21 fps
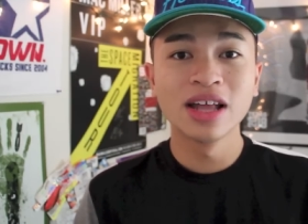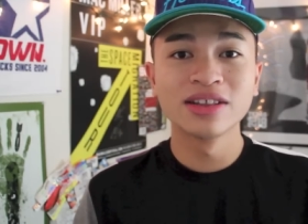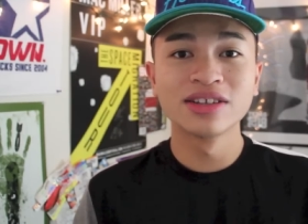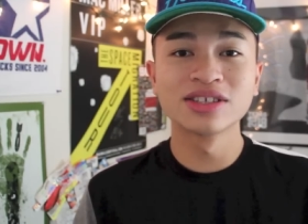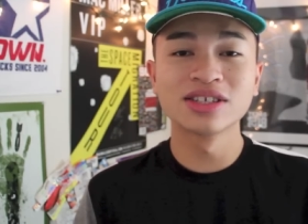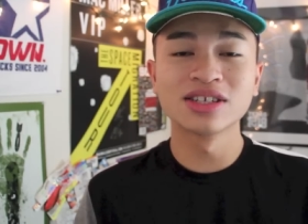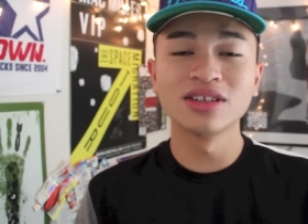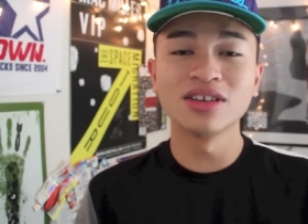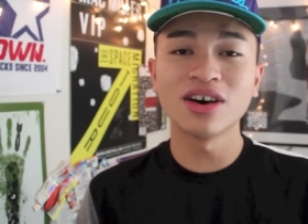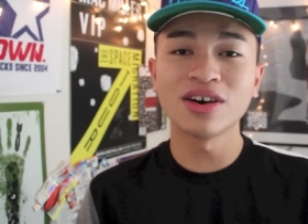
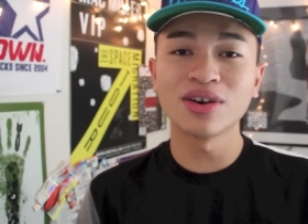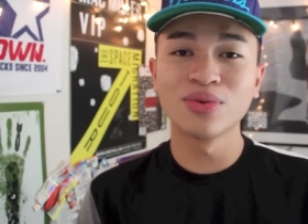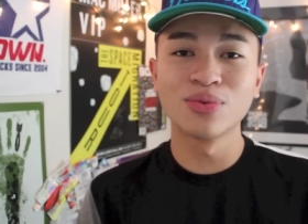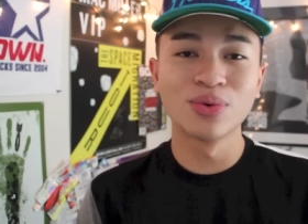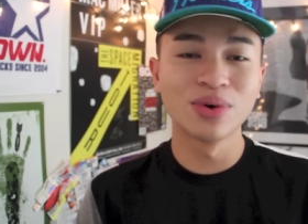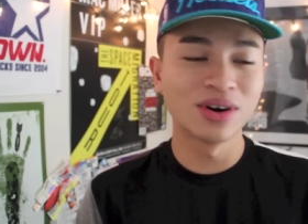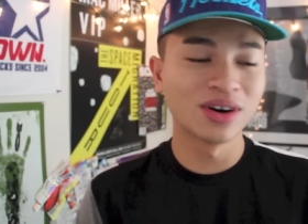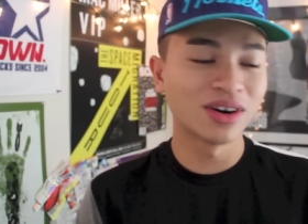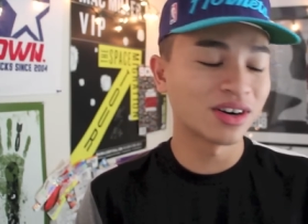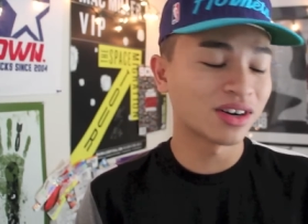There's a lot of
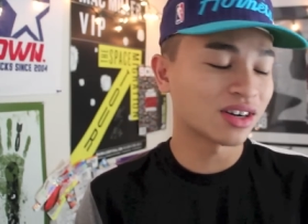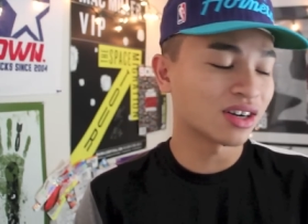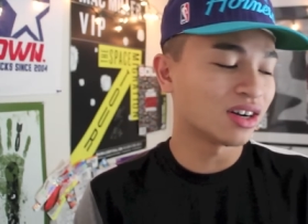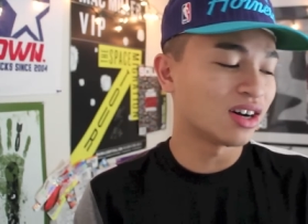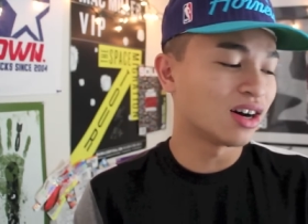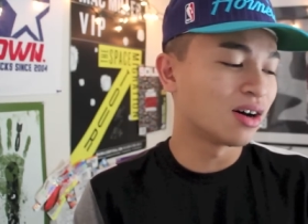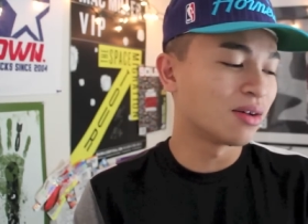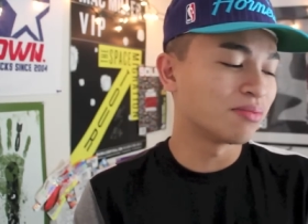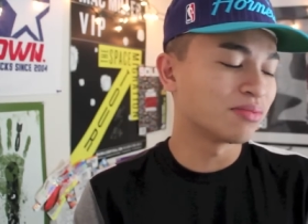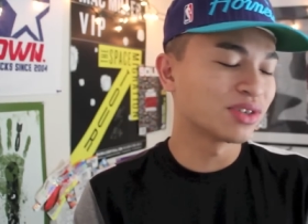work.
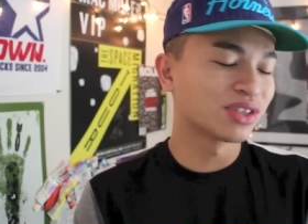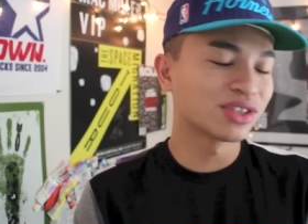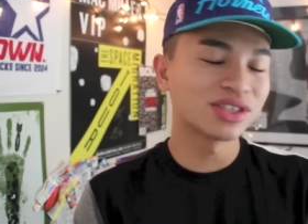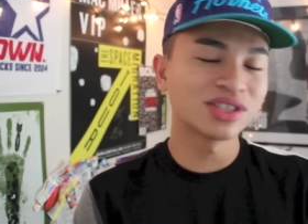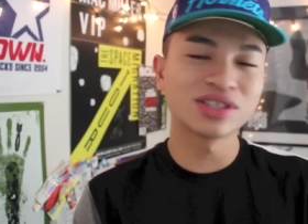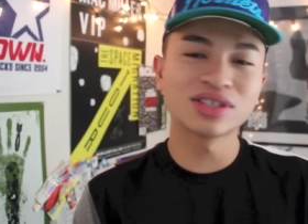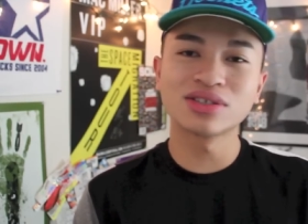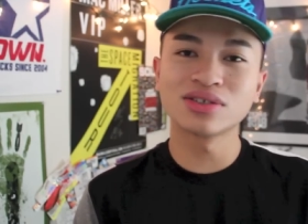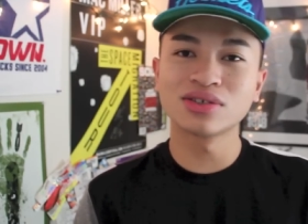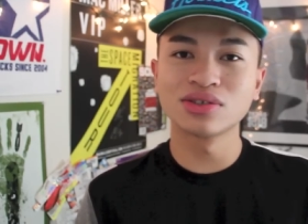Um, there's
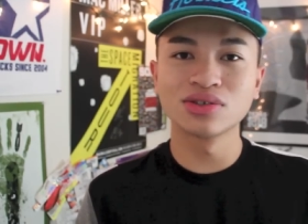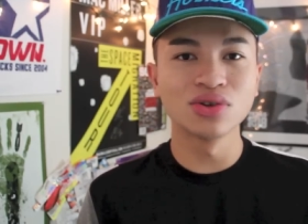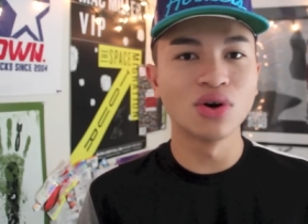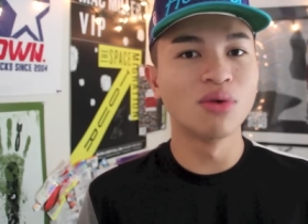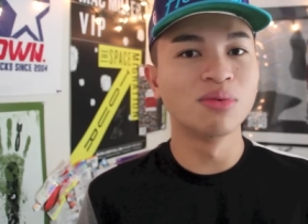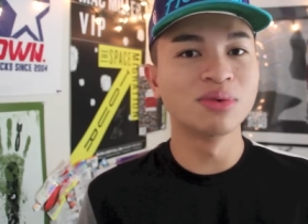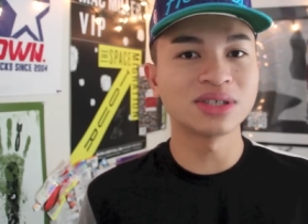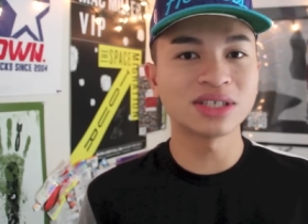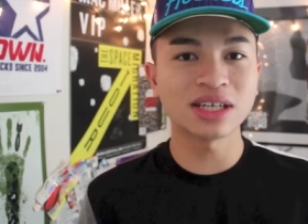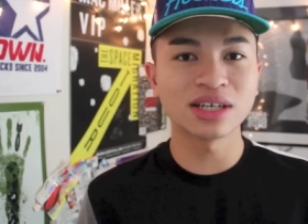just
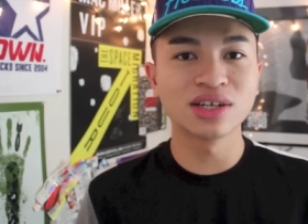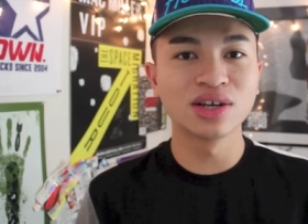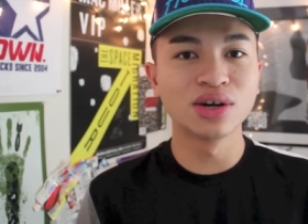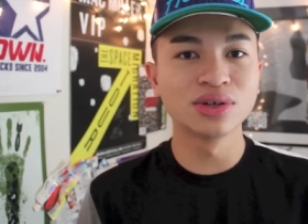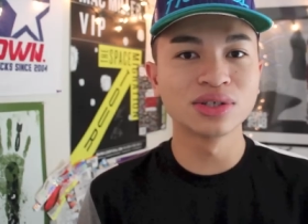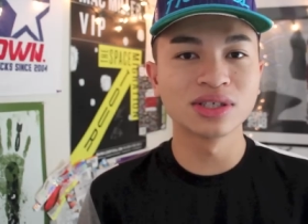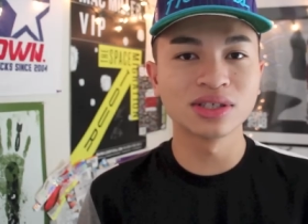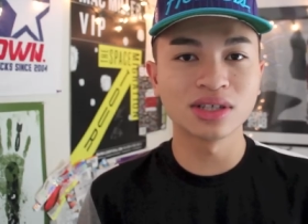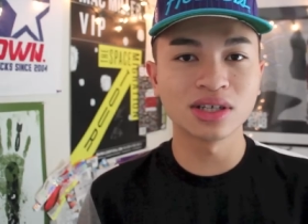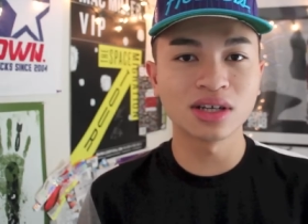so much that
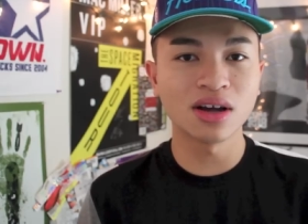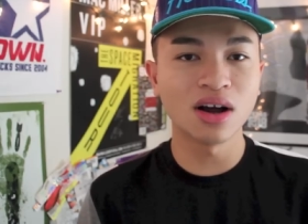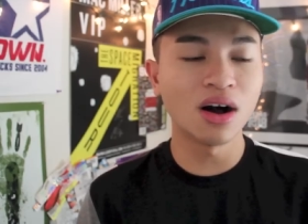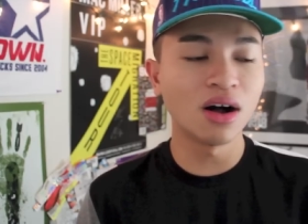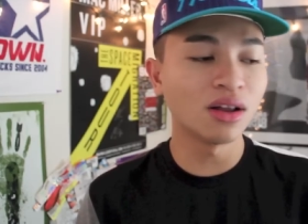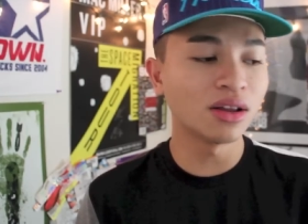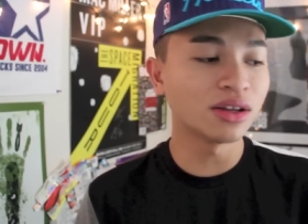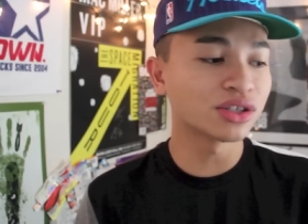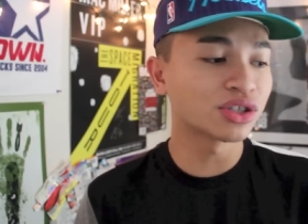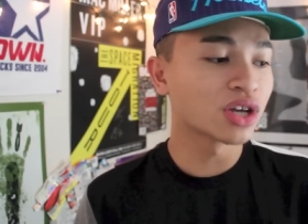goes into
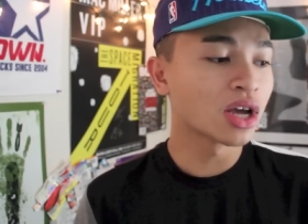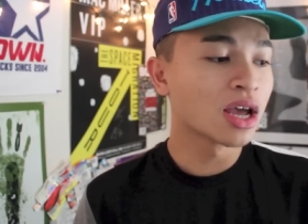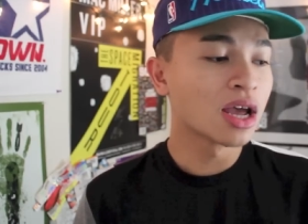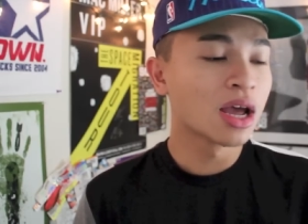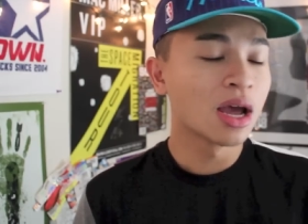college.